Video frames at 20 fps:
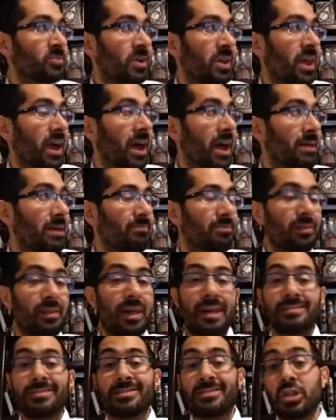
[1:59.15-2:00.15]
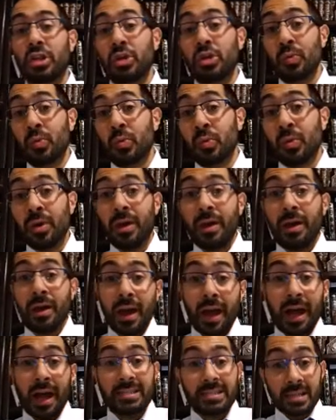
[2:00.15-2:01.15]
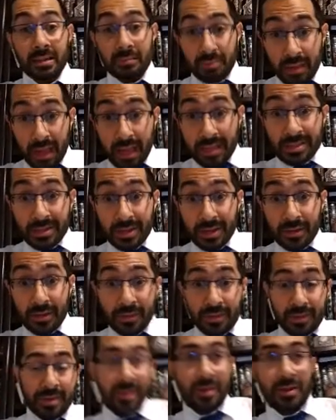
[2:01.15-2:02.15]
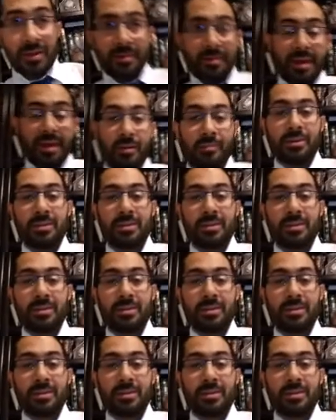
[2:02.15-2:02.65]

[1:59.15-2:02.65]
When I bless you, I say bless you. Right?